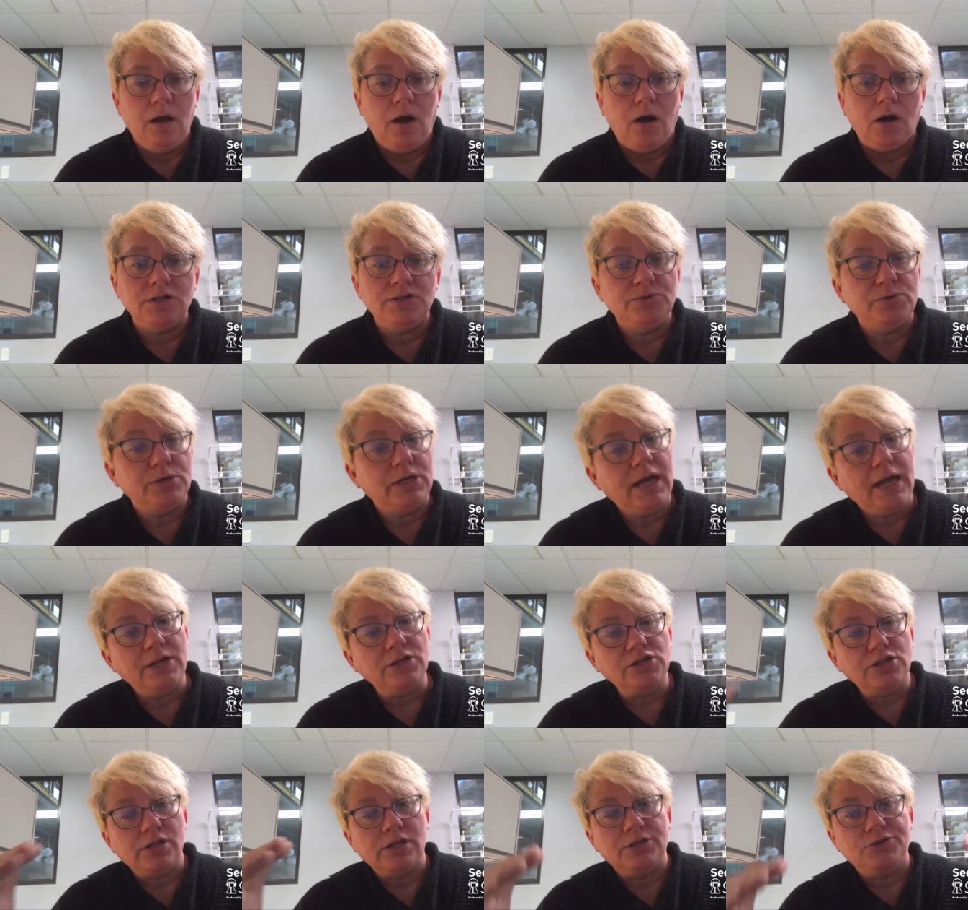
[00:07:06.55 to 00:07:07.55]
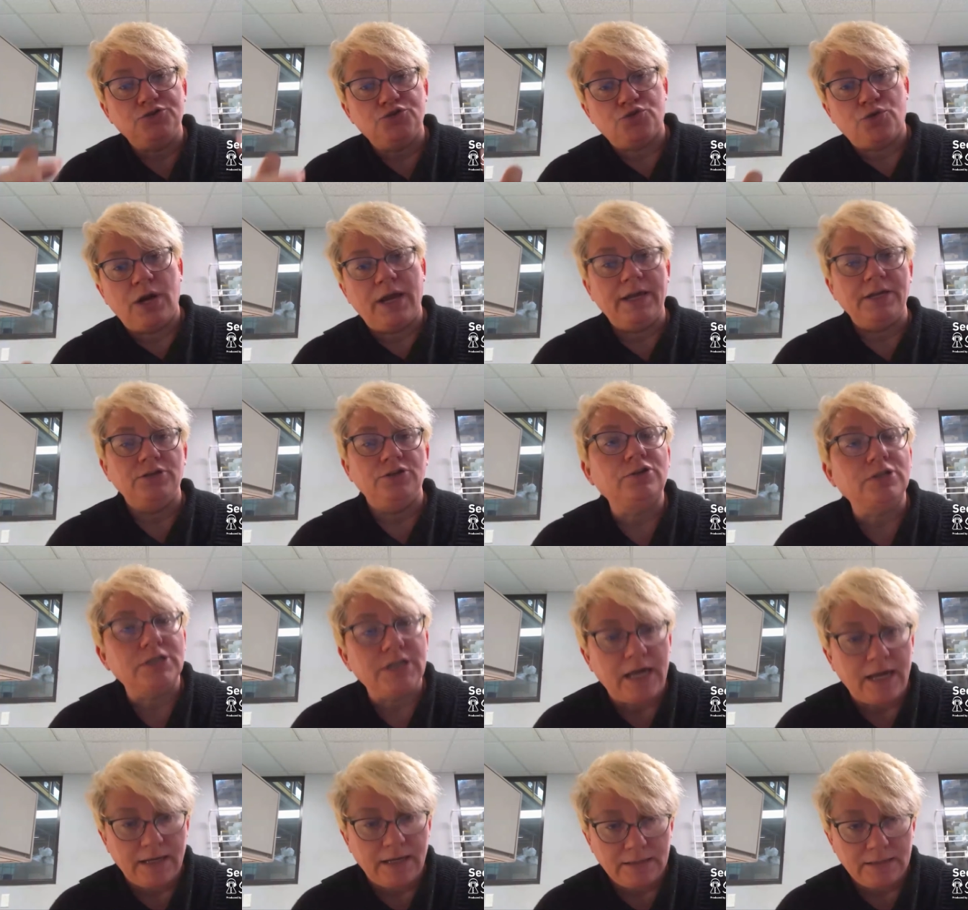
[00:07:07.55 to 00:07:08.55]
are to occasionally drain your
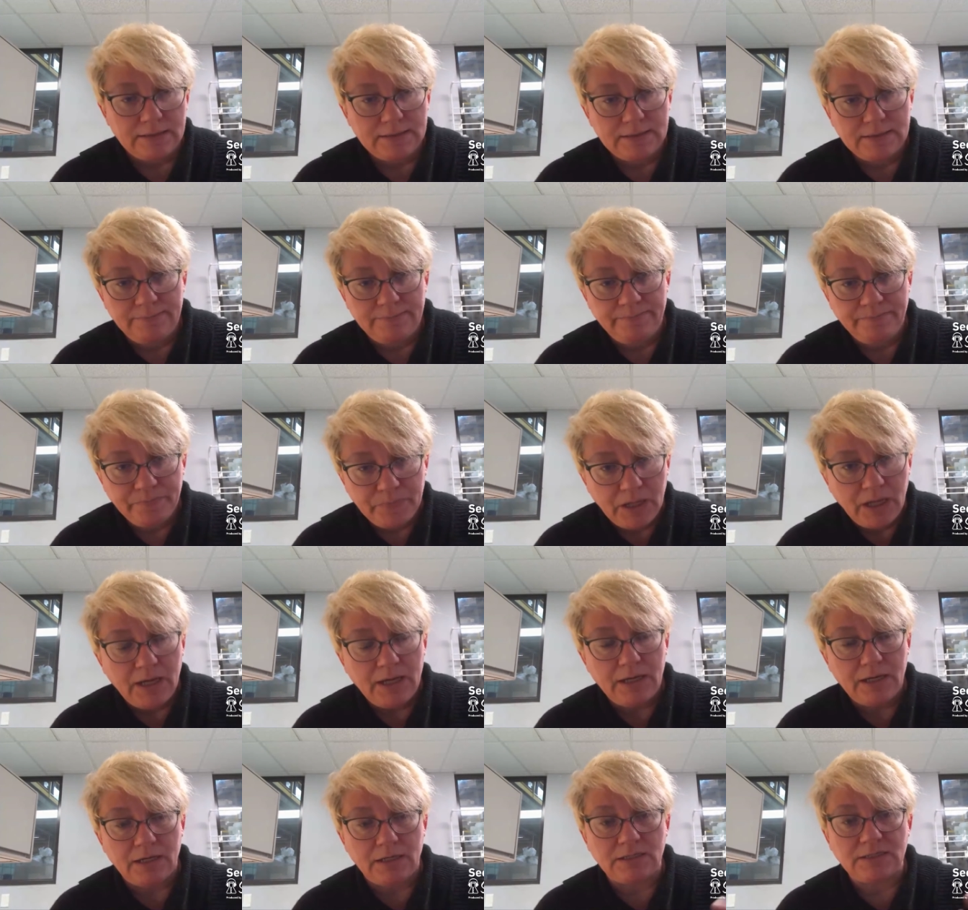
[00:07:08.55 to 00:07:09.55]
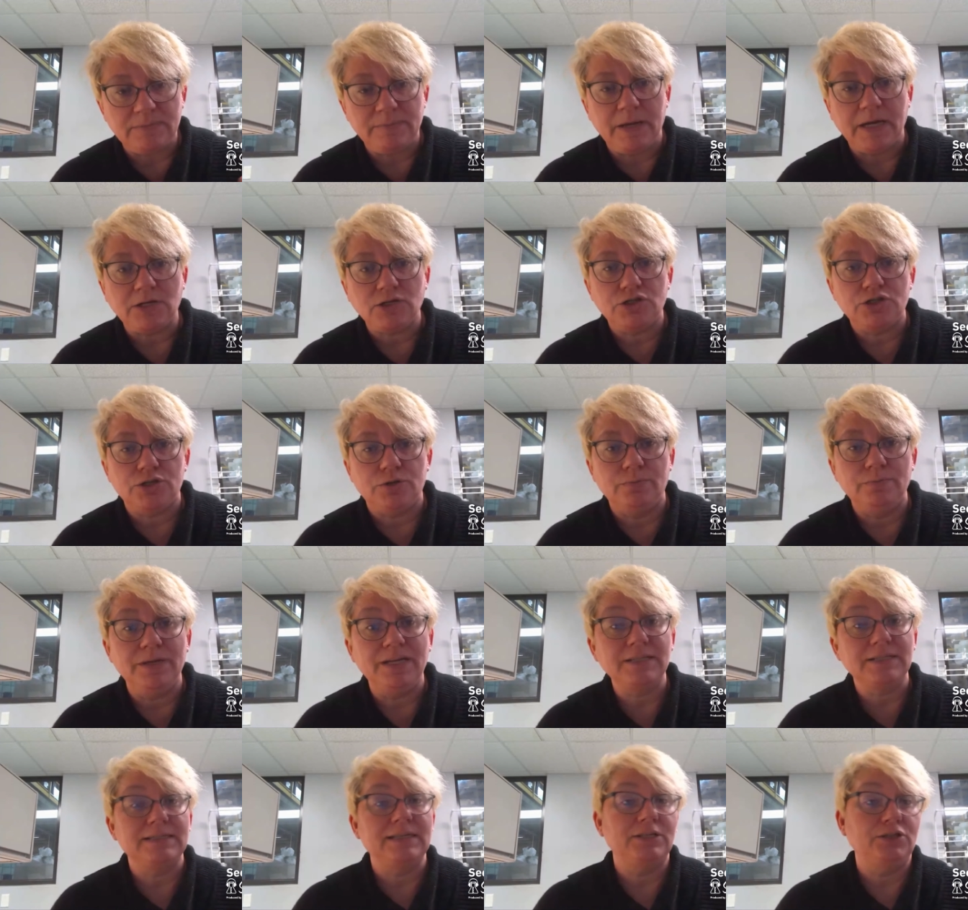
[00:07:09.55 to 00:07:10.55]
tanks and inspect your
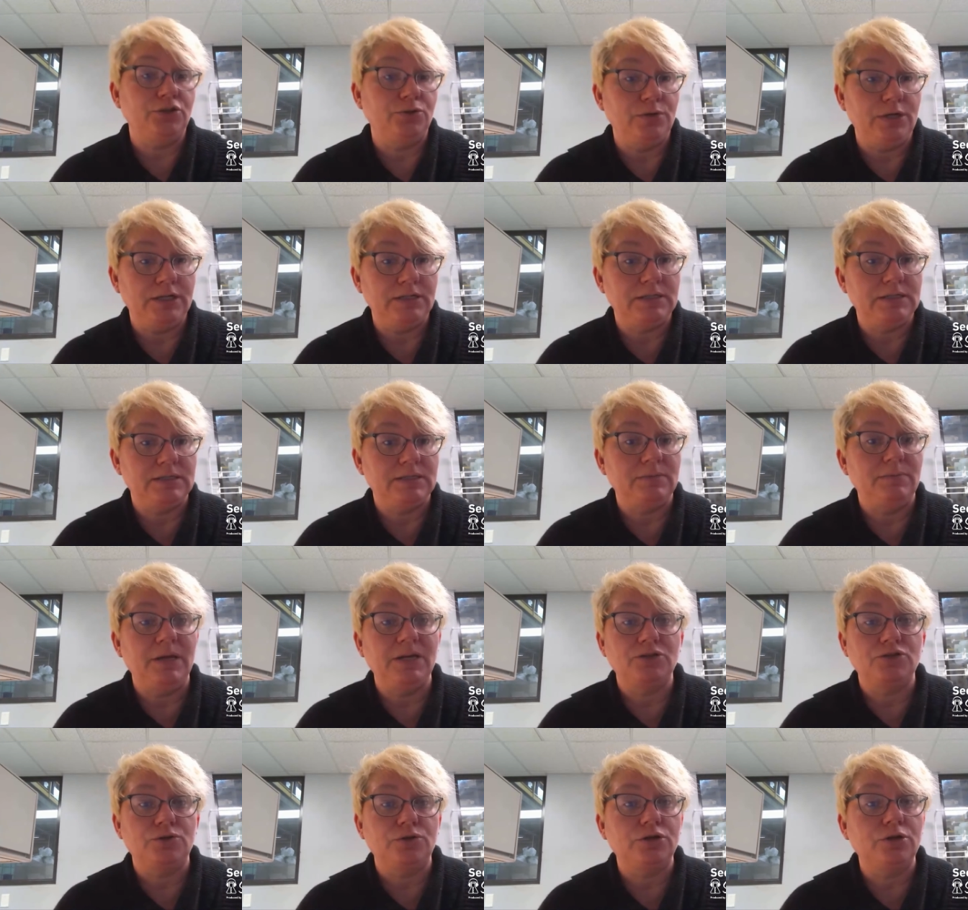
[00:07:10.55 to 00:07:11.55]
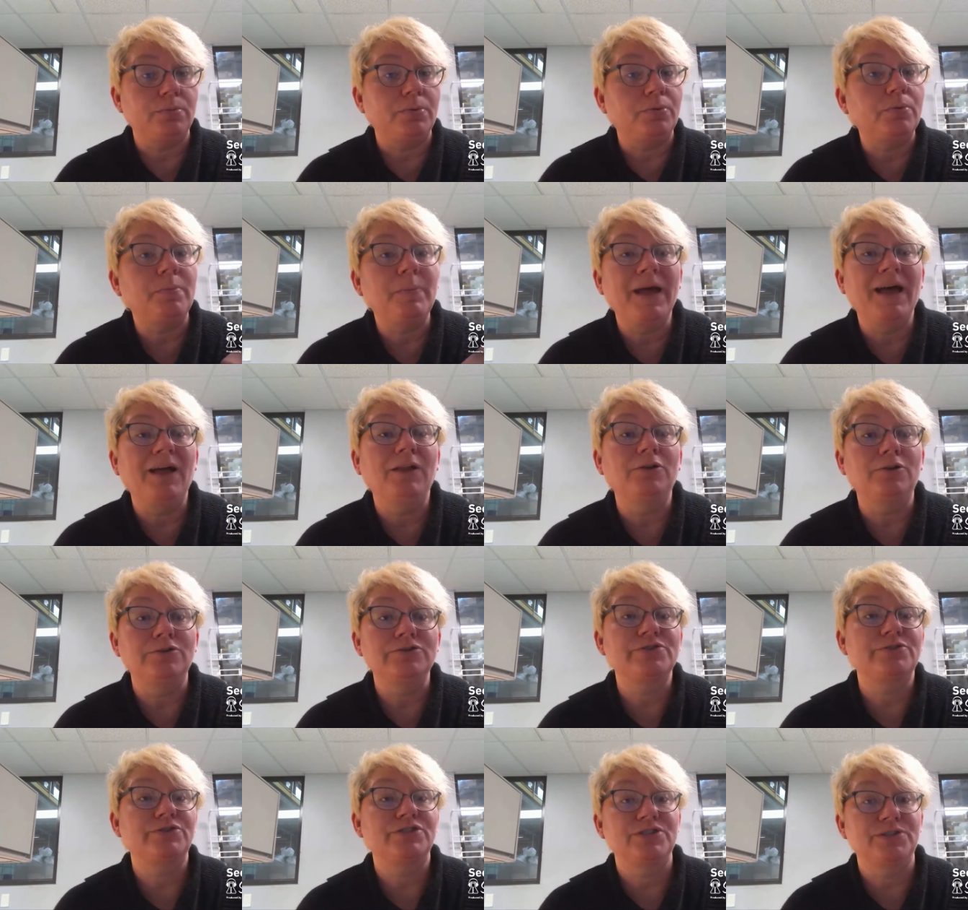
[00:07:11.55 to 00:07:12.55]
mixing units to make sure your
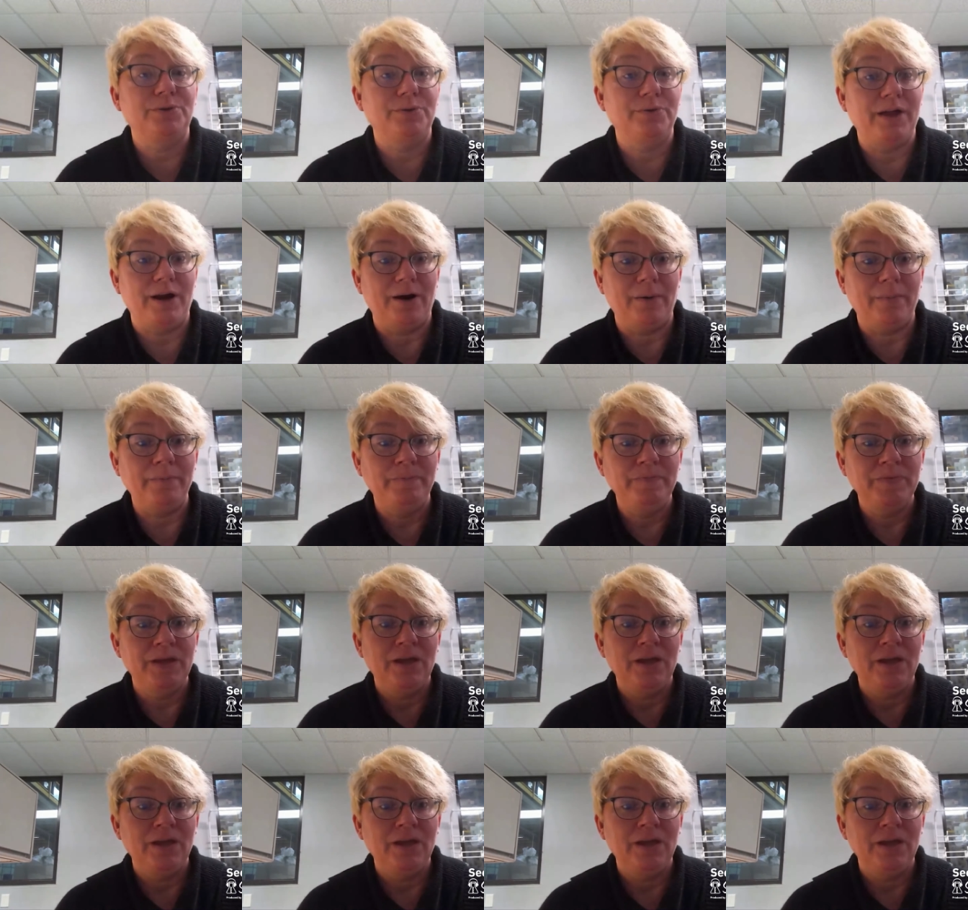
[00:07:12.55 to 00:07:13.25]
propellers are still there,